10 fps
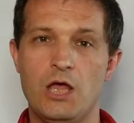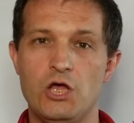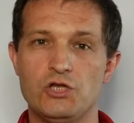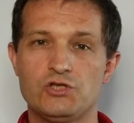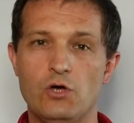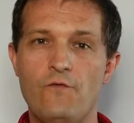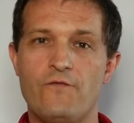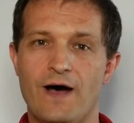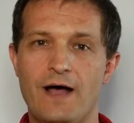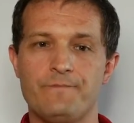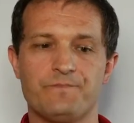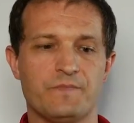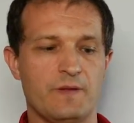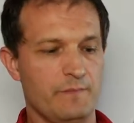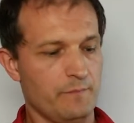So far,
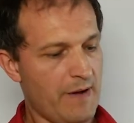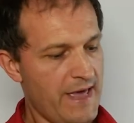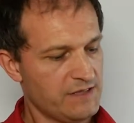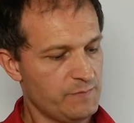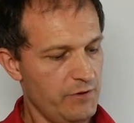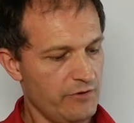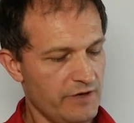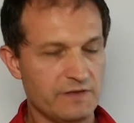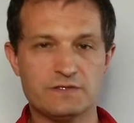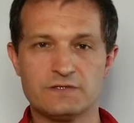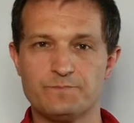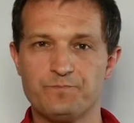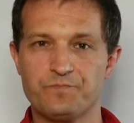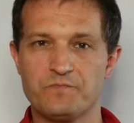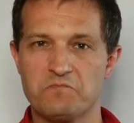my experience
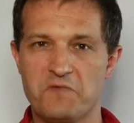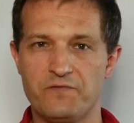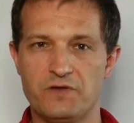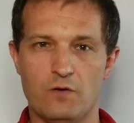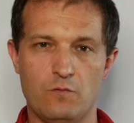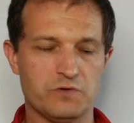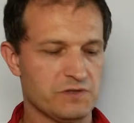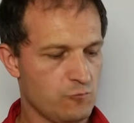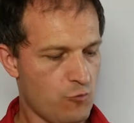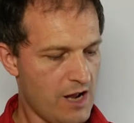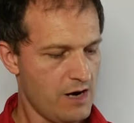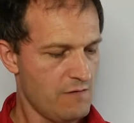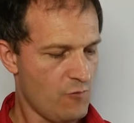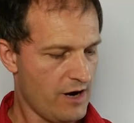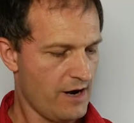after almost
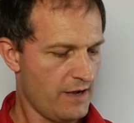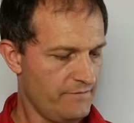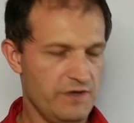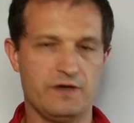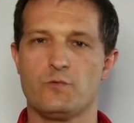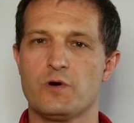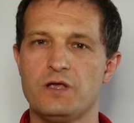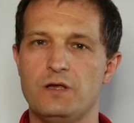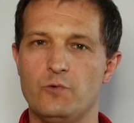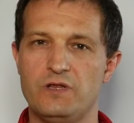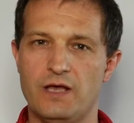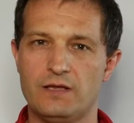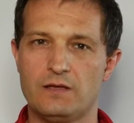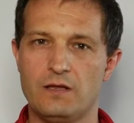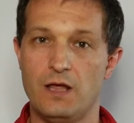one and a half year working with
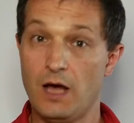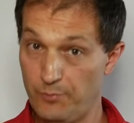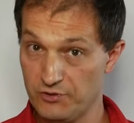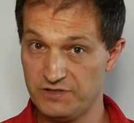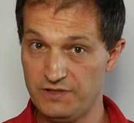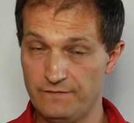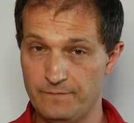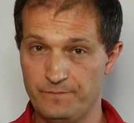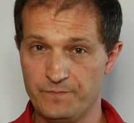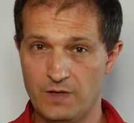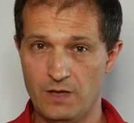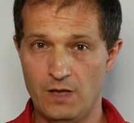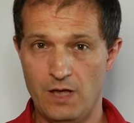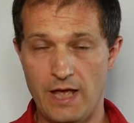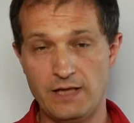that are positive,
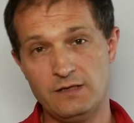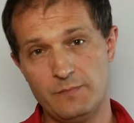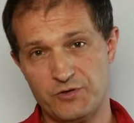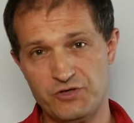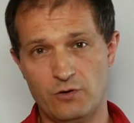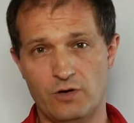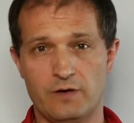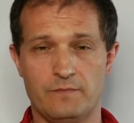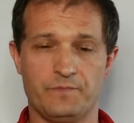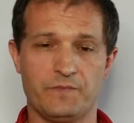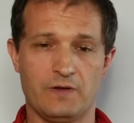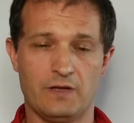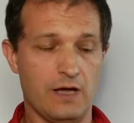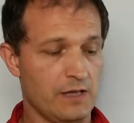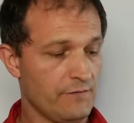and in particular
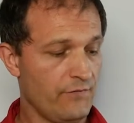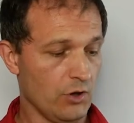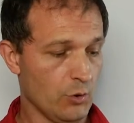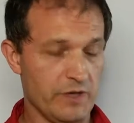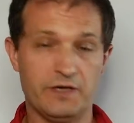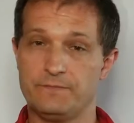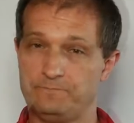the following.